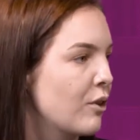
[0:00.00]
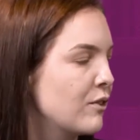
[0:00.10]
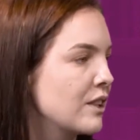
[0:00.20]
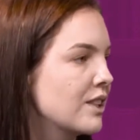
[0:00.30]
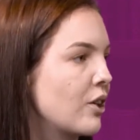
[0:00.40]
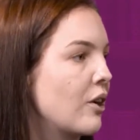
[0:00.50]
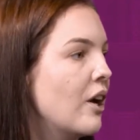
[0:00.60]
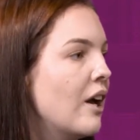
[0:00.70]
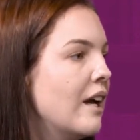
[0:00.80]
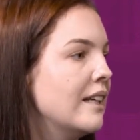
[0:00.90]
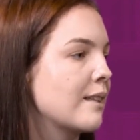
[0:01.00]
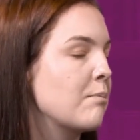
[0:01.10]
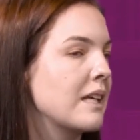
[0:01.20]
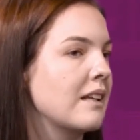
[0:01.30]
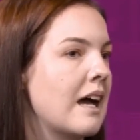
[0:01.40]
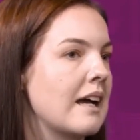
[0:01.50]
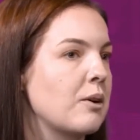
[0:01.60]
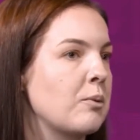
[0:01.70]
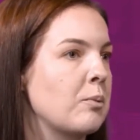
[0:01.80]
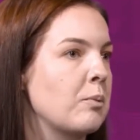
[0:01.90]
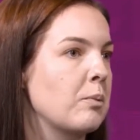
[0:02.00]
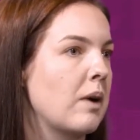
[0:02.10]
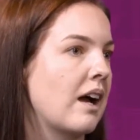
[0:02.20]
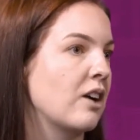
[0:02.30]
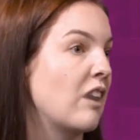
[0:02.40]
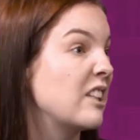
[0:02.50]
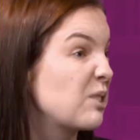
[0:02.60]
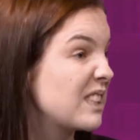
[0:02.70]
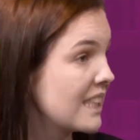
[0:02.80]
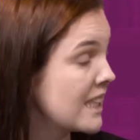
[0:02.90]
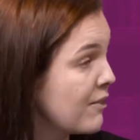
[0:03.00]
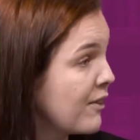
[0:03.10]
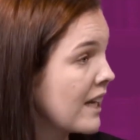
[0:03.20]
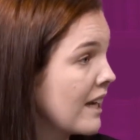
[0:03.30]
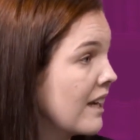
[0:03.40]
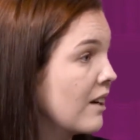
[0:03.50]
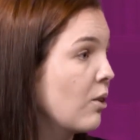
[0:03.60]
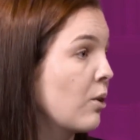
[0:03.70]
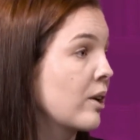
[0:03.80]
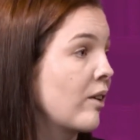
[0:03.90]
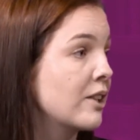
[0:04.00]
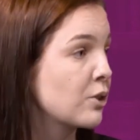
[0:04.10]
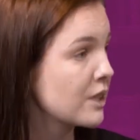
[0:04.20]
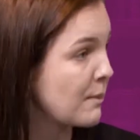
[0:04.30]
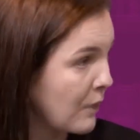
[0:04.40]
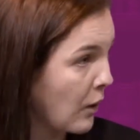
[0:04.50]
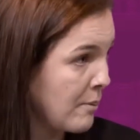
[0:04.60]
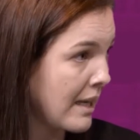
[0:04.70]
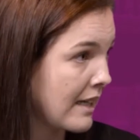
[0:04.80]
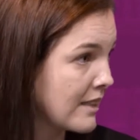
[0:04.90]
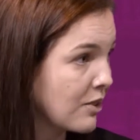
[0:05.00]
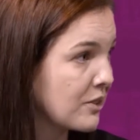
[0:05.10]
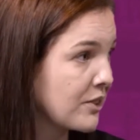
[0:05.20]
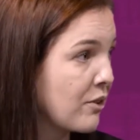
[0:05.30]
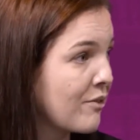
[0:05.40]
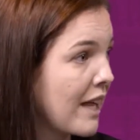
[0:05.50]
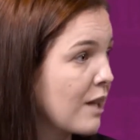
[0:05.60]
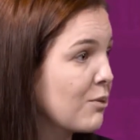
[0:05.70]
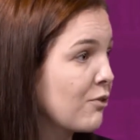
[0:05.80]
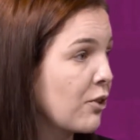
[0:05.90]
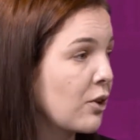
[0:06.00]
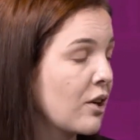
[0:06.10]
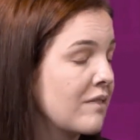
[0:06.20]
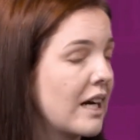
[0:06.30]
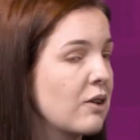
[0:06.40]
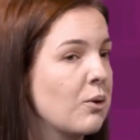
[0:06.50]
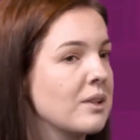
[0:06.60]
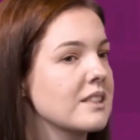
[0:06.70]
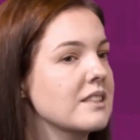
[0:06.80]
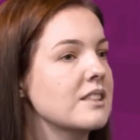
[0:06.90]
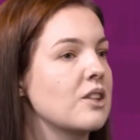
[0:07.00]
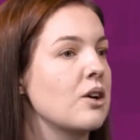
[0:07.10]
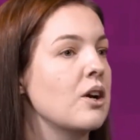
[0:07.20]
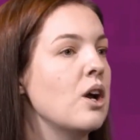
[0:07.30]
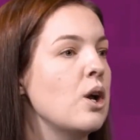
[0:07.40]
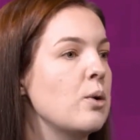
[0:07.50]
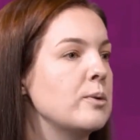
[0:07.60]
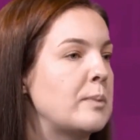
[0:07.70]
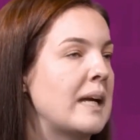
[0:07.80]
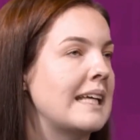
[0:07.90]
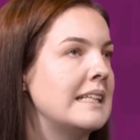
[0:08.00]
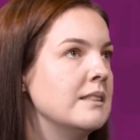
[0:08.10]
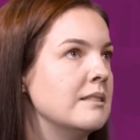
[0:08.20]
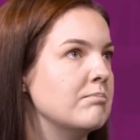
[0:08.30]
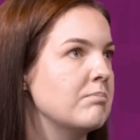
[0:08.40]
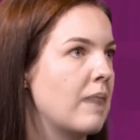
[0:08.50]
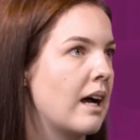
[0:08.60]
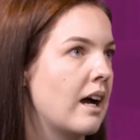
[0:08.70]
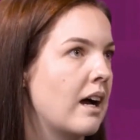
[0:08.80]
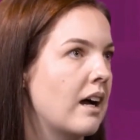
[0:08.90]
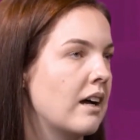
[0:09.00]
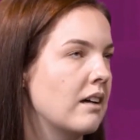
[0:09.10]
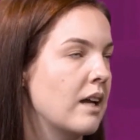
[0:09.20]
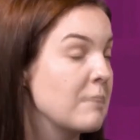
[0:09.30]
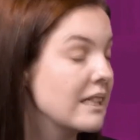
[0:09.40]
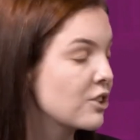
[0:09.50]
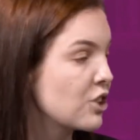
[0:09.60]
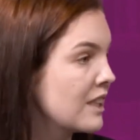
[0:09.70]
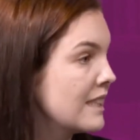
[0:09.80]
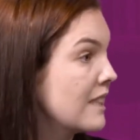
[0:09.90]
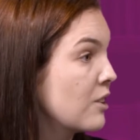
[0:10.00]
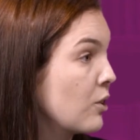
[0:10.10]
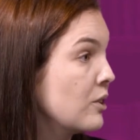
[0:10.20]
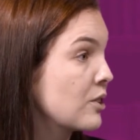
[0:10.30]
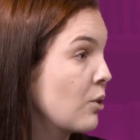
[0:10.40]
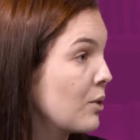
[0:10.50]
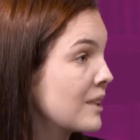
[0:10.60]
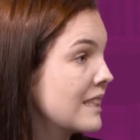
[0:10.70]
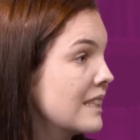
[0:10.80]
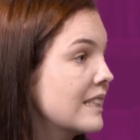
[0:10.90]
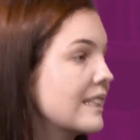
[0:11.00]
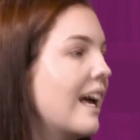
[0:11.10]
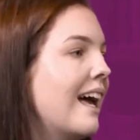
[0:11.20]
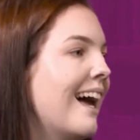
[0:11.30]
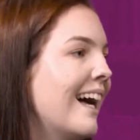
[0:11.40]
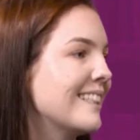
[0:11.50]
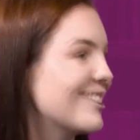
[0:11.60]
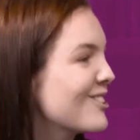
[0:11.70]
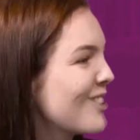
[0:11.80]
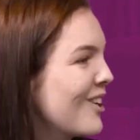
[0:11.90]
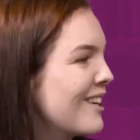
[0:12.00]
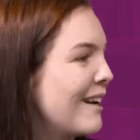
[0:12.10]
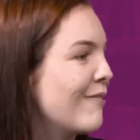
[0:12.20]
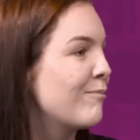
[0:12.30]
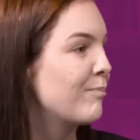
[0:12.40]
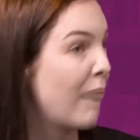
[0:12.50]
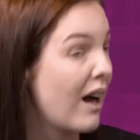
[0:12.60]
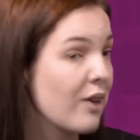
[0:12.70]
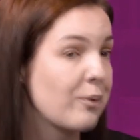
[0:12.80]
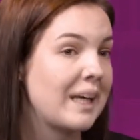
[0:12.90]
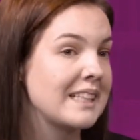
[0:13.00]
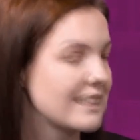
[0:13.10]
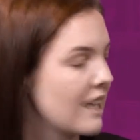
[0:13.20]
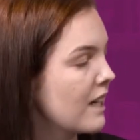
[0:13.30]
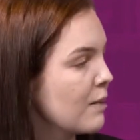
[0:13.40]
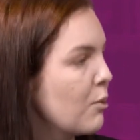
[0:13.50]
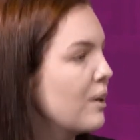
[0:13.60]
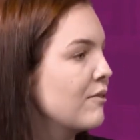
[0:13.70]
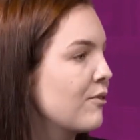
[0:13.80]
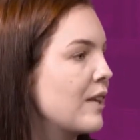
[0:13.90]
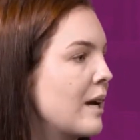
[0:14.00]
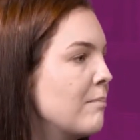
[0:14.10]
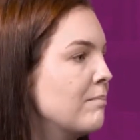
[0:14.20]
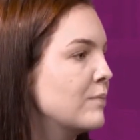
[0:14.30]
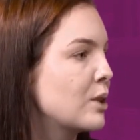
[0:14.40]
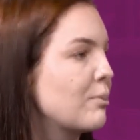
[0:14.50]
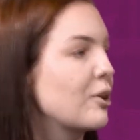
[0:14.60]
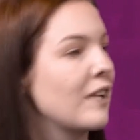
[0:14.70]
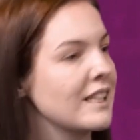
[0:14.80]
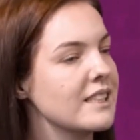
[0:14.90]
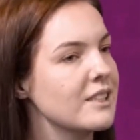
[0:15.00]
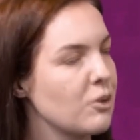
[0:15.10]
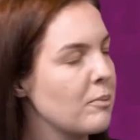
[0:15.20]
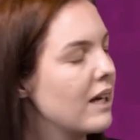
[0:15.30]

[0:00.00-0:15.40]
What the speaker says: offers. So something like a graduate certificate or a graduate diploma is also available for a lot of our courses. So we can admit students in those courses as an alternative pathway starting point for them to progress into a